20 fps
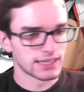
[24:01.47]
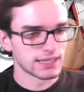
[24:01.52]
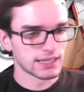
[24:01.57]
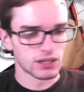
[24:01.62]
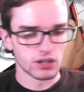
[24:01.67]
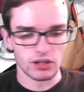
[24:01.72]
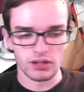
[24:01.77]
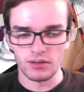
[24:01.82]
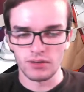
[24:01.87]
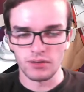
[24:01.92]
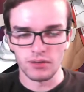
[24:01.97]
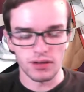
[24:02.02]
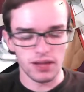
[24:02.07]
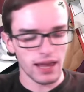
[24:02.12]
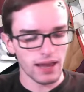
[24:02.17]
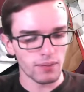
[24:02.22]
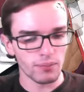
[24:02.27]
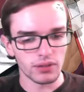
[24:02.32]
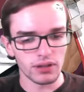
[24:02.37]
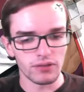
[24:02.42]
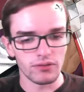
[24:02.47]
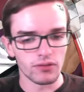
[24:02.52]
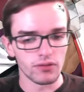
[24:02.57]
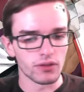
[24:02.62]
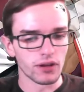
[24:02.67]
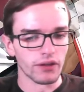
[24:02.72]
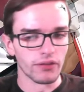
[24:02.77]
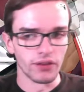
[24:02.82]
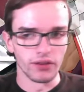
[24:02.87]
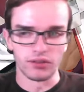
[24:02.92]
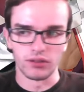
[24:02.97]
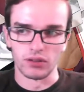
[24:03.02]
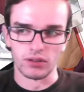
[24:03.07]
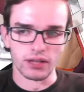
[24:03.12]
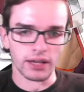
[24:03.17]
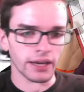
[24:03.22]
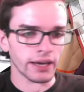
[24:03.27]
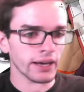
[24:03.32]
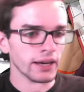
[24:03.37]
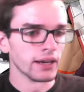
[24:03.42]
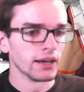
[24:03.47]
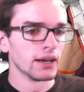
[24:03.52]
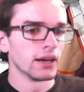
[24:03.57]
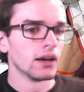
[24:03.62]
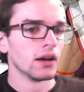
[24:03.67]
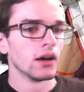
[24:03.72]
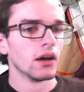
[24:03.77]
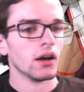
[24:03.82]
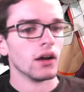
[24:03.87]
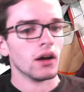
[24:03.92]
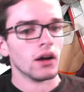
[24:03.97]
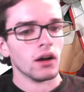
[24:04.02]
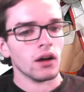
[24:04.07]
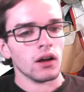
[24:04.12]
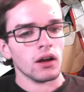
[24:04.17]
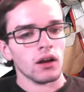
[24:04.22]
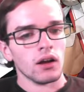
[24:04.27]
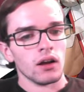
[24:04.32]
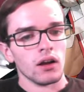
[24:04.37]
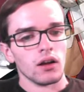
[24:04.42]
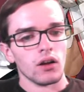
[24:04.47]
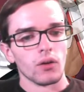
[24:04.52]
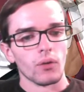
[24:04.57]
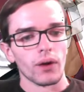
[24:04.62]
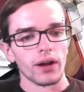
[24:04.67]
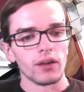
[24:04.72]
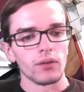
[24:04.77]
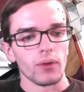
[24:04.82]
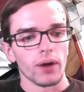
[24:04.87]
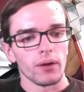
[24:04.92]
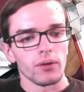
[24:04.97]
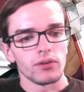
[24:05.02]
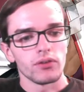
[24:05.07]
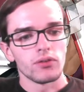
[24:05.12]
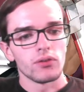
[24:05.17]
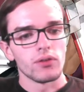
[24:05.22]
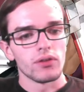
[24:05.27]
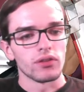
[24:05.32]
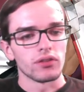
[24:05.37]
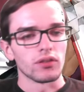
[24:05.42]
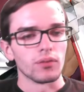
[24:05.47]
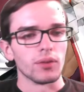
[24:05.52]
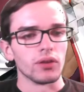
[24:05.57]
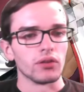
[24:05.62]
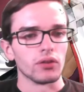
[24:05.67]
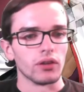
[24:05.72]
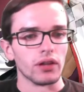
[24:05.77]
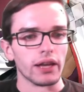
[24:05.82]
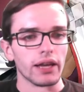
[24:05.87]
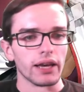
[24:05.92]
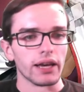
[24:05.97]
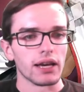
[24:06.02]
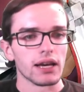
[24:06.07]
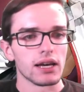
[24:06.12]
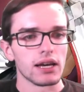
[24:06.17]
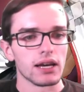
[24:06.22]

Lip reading: Can't believe you've done this, Soleil. Why would you do this to me, Soleil?